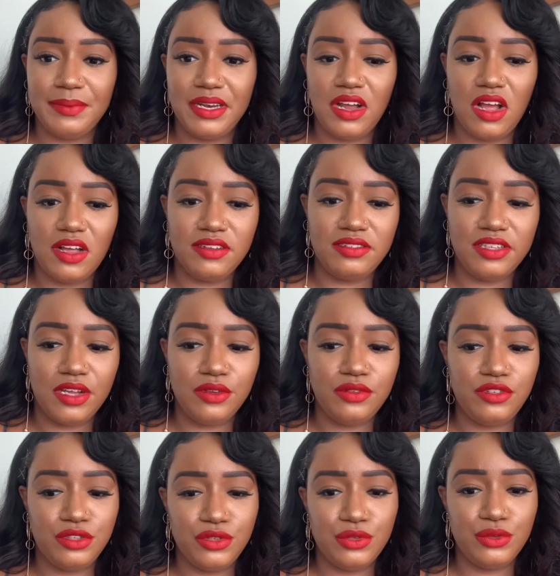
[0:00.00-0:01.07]
but also
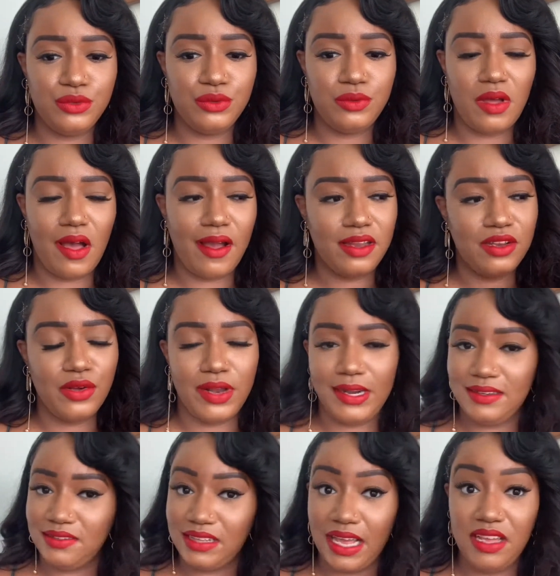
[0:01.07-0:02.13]
to our Lord
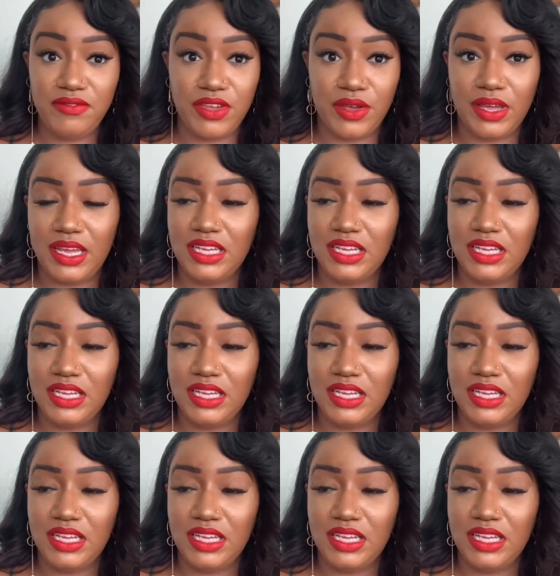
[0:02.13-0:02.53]
and Savior.